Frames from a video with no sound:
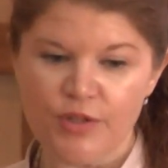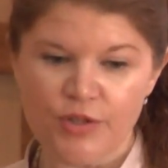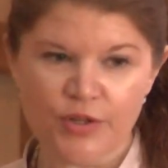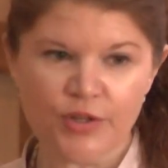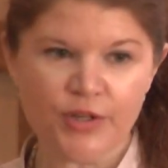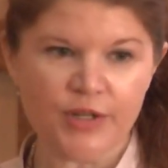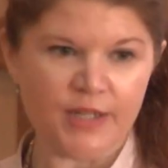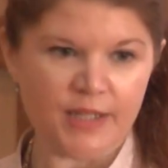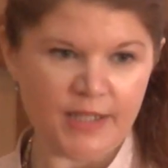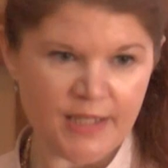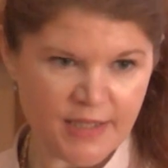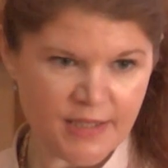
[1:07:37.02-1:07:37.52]
you're
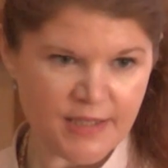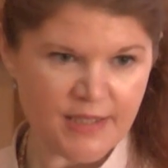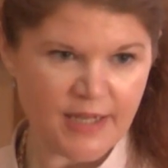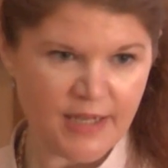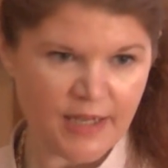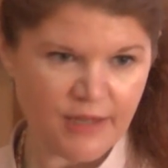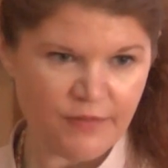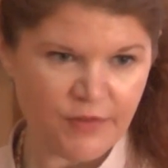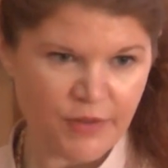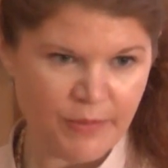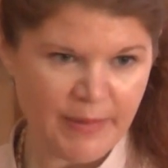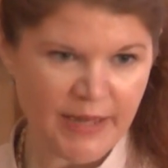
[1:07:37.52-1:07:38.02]
going to need to
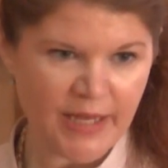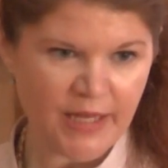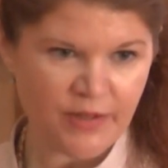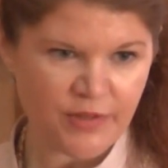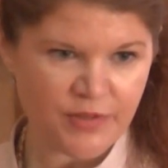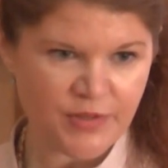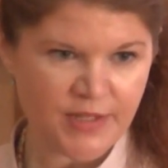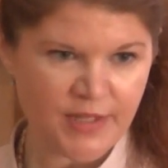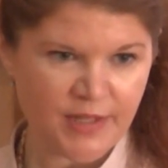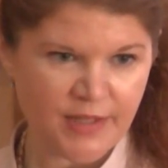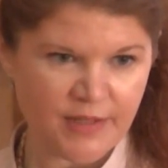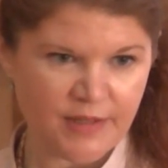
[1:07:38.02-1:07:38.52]
have your
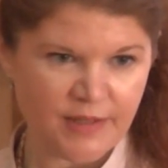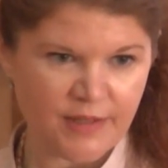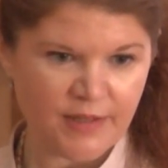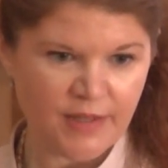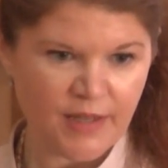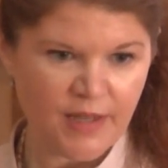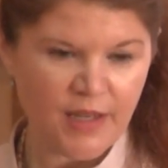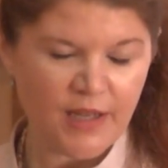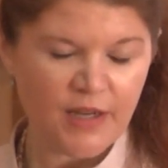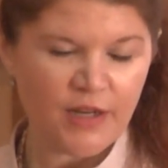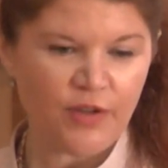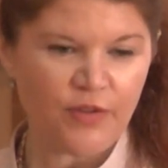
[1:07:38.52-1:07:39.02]
manners on.
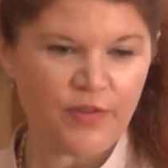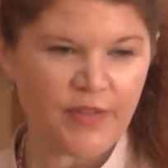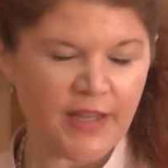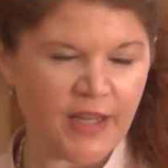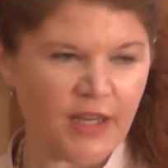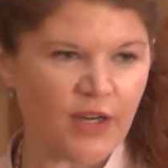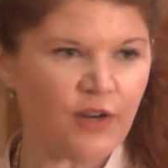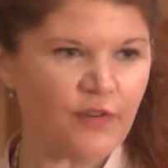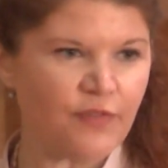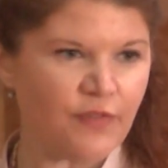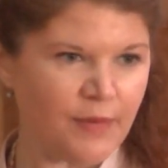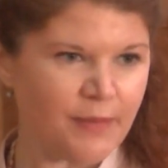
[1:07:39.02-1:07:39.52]
Now
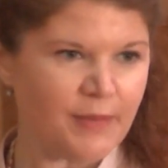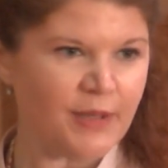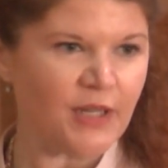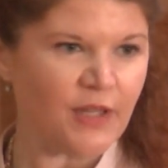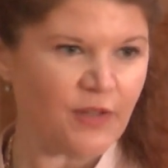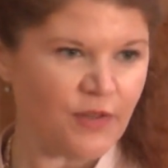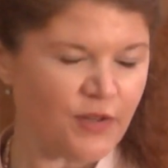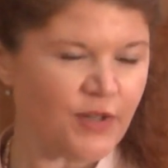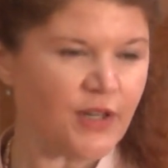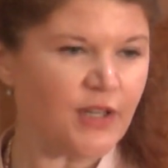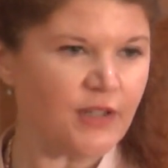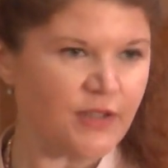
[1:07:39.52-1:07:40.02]
they are from
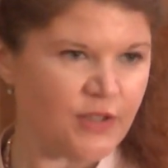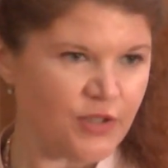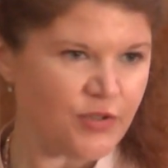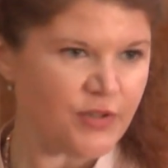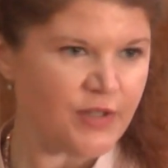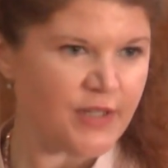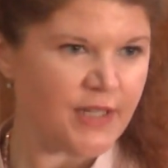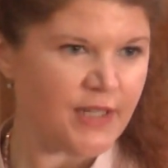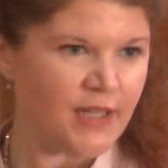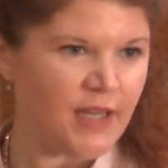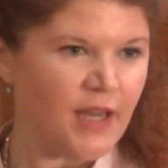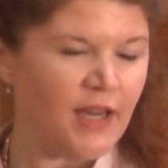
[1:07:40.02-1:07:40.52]
another
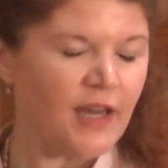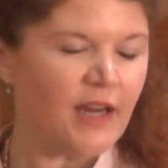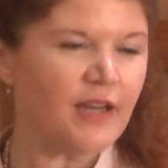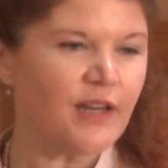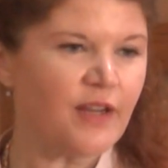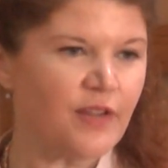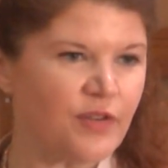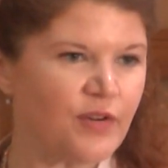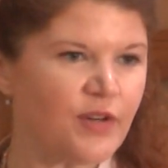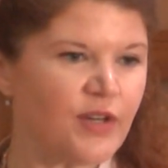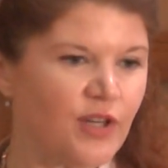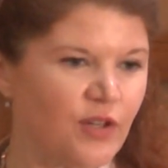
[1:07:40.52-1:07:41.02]
country,
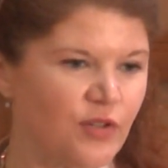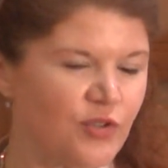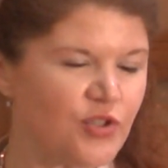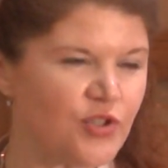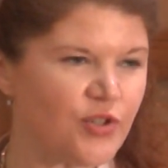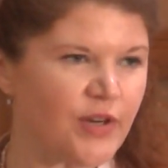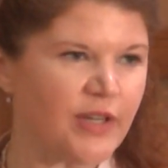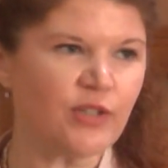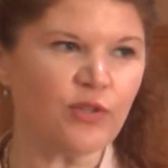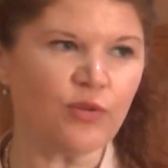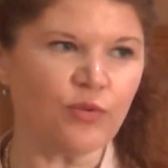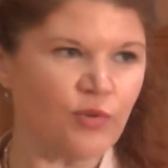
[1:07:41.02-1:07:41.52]
another
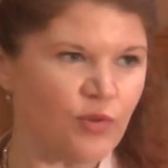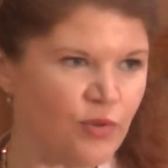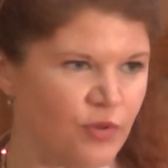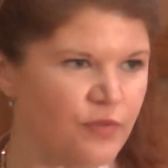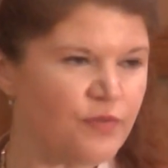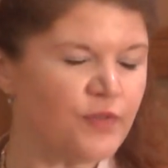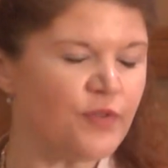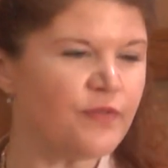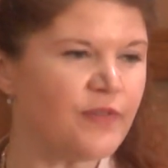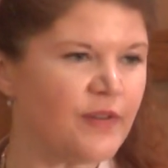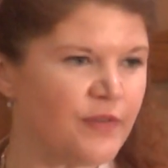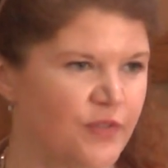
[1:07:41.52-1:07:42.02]
culture. I don't know
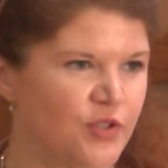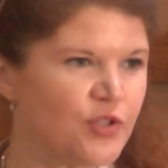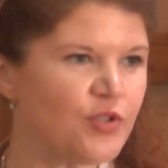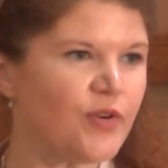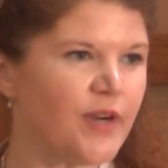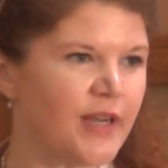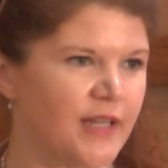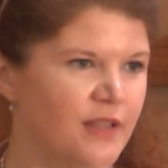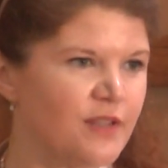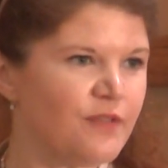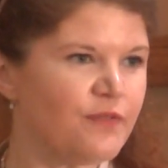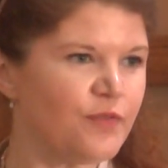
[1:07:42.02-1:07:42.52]
if you've ever
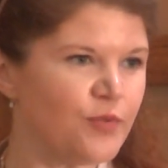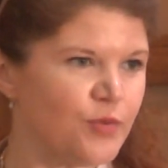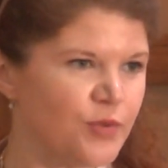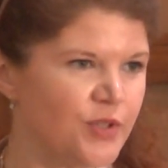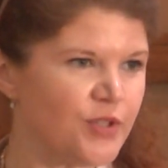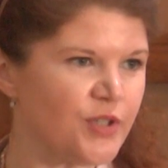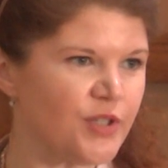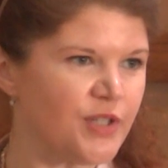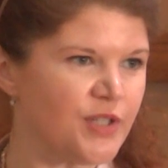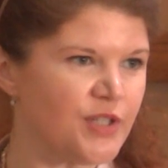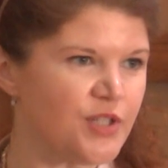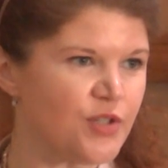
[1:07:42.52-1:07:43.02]
tried the food
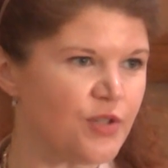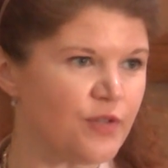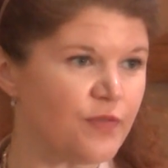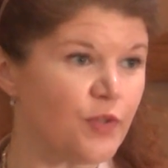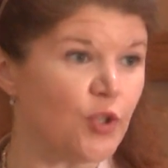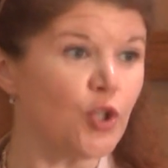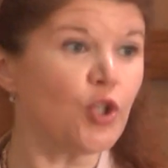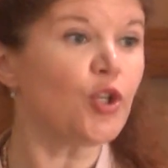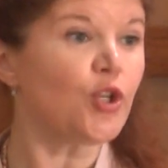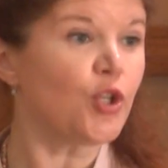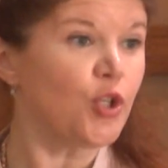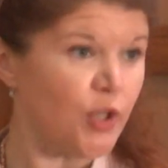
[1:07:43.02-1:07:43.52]
they're going to serve
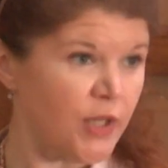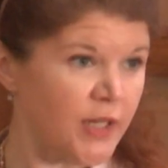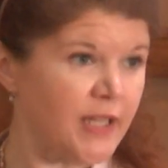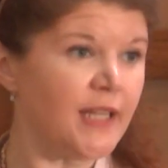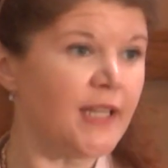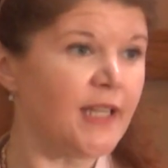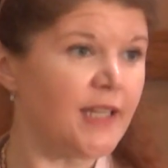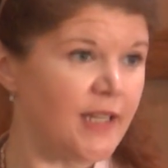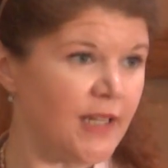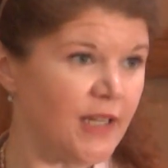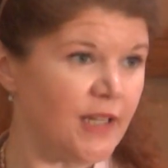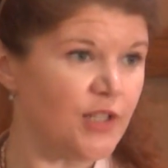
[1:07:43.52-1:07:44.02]
you. You're going
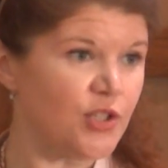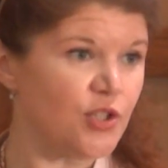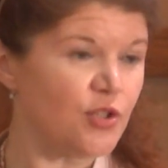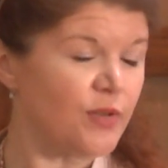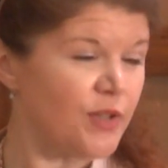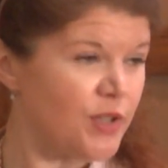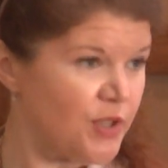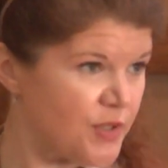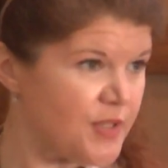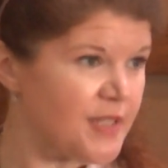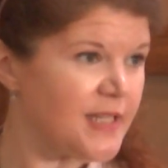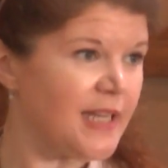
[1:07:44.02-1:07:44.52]
to eat it. Do you
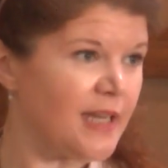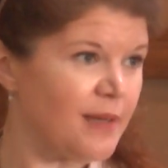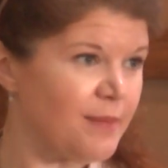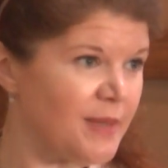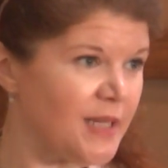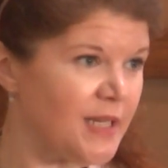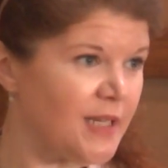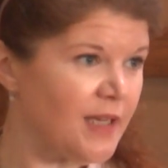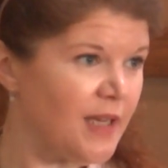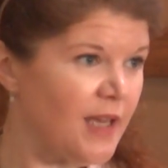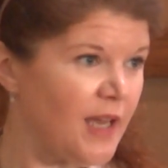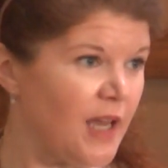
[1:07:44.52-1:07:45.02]
understand
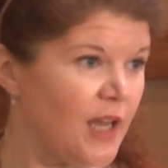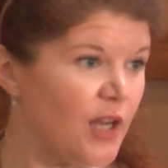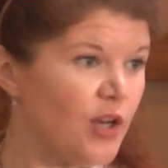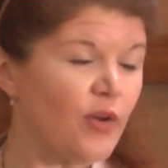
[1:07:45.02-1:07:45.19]
me?